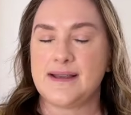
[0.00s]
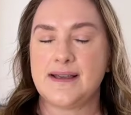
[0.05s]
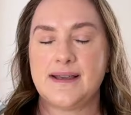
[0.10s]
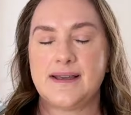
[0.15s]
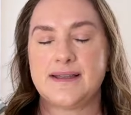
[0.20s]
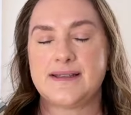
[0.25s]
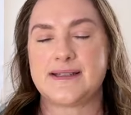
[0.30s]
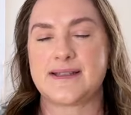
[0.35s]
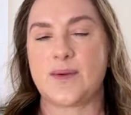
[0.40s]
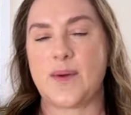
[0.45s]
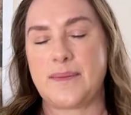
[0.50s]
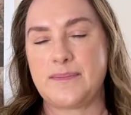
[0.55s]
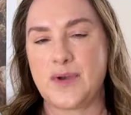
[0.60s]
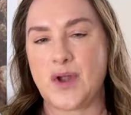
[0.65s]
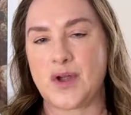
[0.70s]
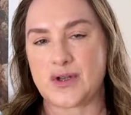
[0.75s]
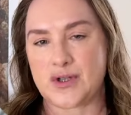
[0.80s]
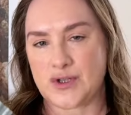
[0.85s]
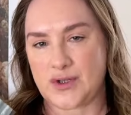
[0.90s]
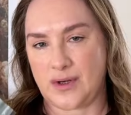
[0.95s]
So I'm
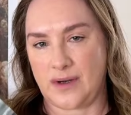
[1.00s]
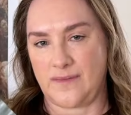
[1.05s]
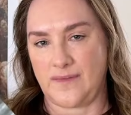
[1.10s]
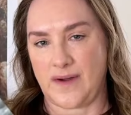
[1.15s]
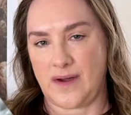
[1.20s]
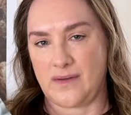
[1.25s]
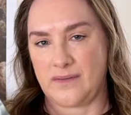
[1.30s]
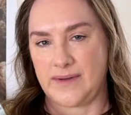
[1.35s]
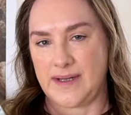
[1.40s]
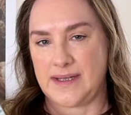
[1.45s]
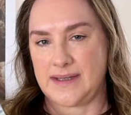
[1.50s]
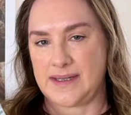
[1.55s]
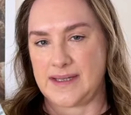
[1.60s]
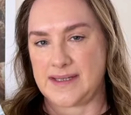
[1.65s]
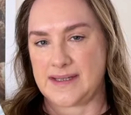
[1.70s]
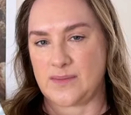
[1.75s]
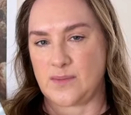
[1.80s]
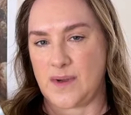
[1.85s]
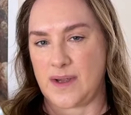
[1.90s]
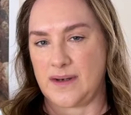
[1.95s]
not sure if I'll read
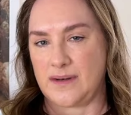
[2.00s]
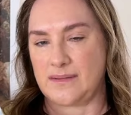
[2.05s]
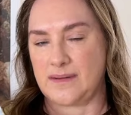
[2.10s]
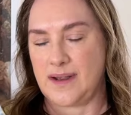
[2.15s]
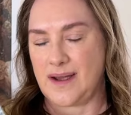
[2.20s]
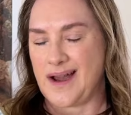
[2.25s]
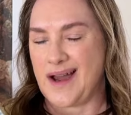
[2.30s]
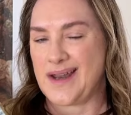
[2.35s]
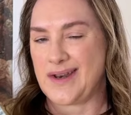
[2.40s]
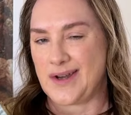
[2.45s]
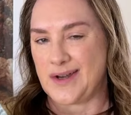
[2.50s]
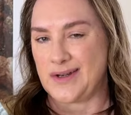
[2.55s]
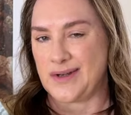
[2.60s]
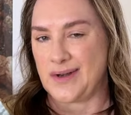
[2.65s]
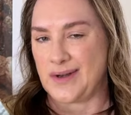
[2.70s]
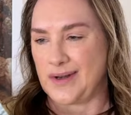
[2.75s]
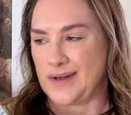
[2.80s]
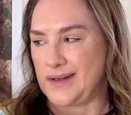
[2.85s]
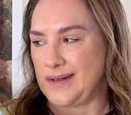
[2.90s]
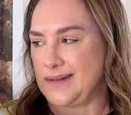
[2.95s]
this one. I don't
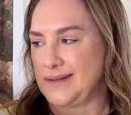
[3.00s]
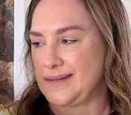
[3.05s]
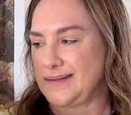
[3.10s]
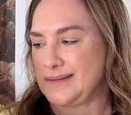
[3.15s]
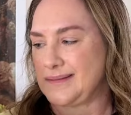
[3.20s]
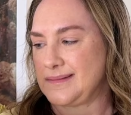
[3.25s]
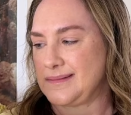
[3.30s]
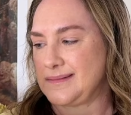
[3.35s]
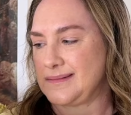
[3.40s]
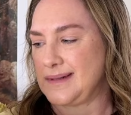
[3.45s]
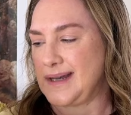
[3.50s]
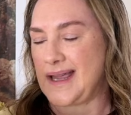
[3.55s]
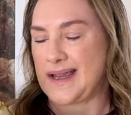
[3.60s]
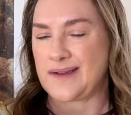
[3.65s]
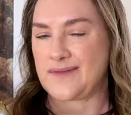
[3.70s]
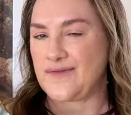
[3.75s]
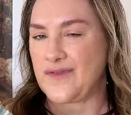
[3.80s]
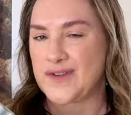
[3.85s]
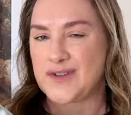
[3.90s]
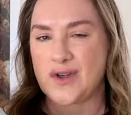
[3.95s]
know. Like,
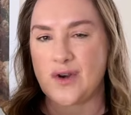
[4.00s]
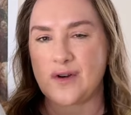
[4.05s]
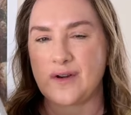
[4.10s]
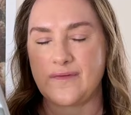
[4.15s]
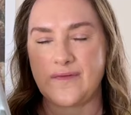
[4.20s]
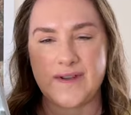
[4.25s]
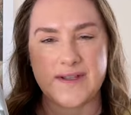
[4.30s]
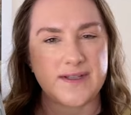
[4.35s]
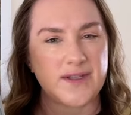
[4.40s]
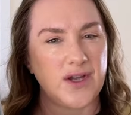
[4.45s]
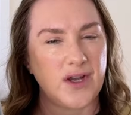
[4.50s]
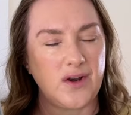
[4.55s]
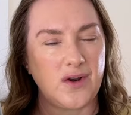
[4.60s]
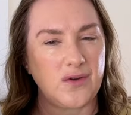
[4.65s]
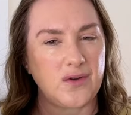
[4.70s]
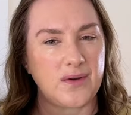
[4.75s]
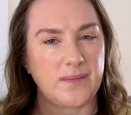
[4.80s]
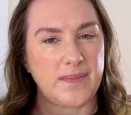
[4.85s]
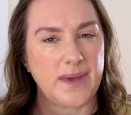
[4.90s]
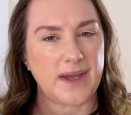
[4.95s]
photography is no
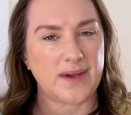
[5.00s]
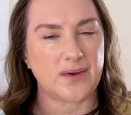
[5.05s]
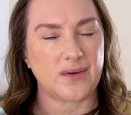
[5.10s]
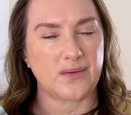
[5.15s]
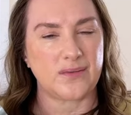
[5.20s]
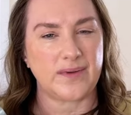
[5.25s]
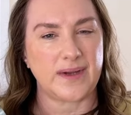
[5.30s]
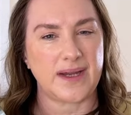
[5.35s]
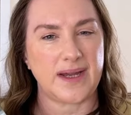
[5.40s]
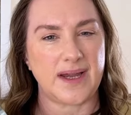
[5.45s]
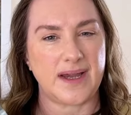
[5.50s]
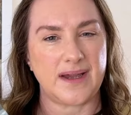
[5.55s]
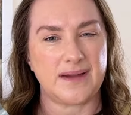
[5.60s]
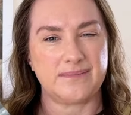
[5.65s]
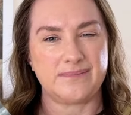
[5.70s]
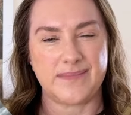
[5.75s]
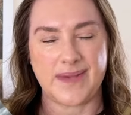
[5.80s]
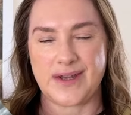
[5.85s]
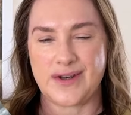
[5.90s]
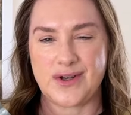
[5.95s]
longer my career.
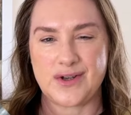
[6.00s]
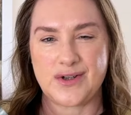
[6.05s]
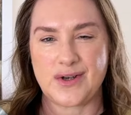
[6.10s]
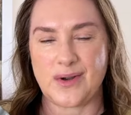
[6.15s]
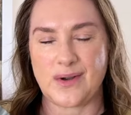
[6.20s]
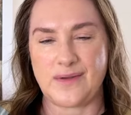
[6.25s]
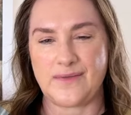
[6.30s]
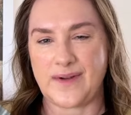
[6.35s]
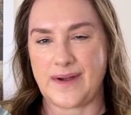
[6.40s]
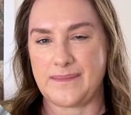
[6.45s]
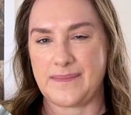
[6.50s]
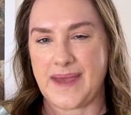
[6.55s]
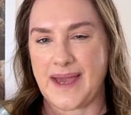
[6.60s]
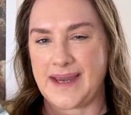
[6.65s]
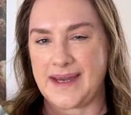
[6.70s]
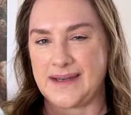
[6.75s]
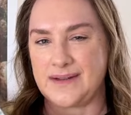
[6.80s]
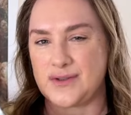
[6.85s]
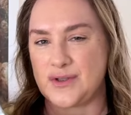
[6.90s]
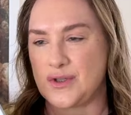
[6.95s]
I don't know if I'm
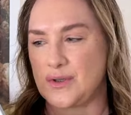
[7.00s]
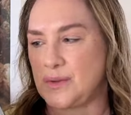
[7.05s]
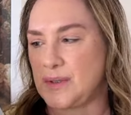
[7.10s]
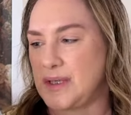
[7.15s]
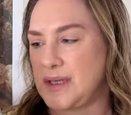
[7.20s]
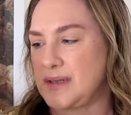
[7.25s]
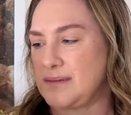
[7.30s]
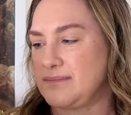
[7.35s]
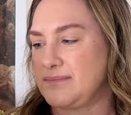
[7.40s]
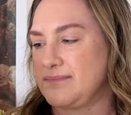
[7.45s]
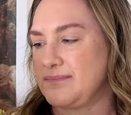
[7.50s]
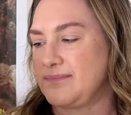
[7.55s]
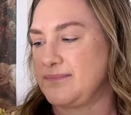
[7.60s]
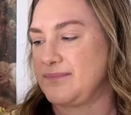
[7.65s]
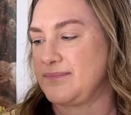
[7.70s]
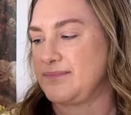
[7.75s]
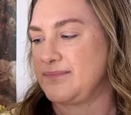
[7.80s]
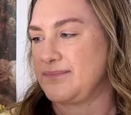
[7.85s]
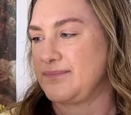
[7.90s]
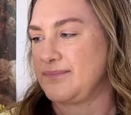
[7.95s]
that into it.
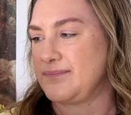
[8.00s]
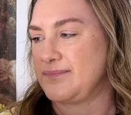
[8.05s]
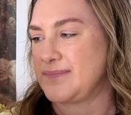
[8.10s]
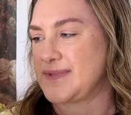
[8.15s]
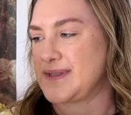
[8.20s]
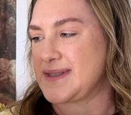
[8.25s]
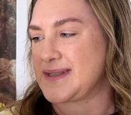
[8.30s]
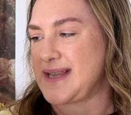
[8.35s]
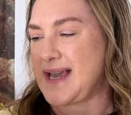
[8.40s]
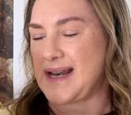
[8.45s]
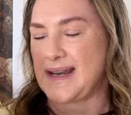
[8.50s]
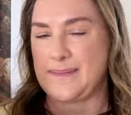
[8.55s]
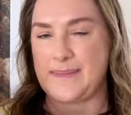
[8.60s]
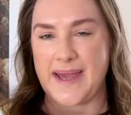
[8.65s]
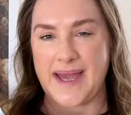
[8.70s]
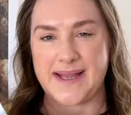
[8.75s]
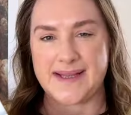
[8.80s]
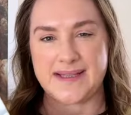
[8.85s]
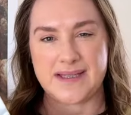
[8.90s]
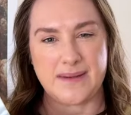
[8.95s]
Sally
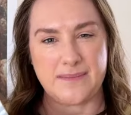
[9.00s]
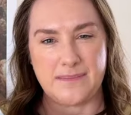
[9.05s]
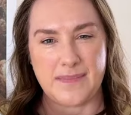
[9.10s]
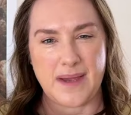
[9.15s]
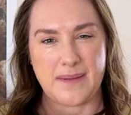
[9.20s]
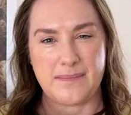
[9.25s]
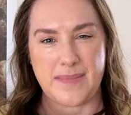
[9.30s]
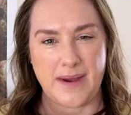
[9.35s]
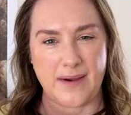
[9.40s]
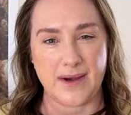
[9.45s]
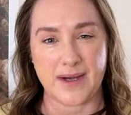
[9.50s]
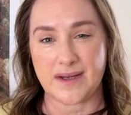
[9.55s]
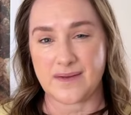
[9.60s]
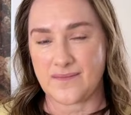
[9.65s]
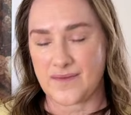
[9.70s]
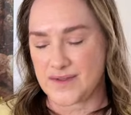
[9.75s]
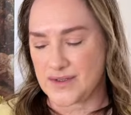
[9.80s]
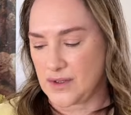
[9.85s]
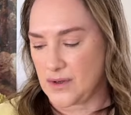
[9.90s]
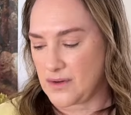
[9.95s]
Mann's an American
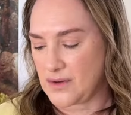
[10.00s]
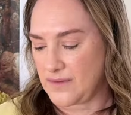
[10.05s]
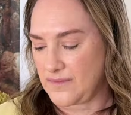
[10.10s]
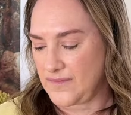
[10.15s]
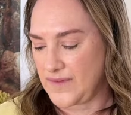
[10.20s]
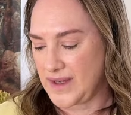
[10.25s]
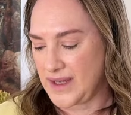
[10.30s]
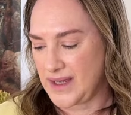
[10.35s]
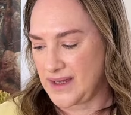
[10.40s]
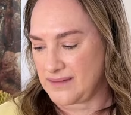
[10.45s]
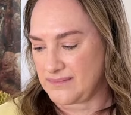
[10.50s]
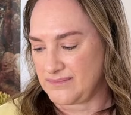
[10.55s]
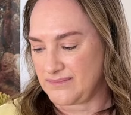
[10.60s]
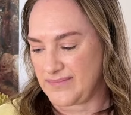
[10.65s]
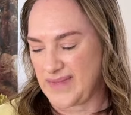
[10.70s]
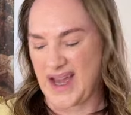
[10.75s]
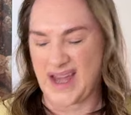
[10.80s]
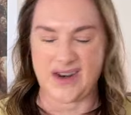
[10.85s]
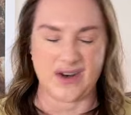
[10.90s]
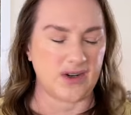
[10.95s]
photographer.
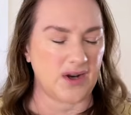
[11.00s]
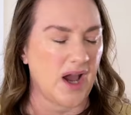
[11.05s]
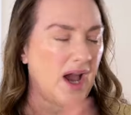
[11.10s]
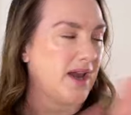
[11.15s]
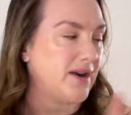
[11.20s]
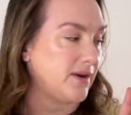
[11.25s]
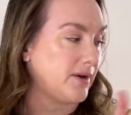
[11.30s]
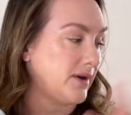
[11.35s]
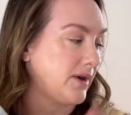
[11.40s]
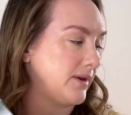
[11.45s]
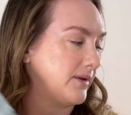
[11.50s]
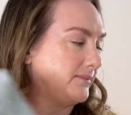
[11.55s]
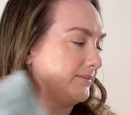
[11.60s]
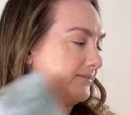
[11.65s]
I don't know.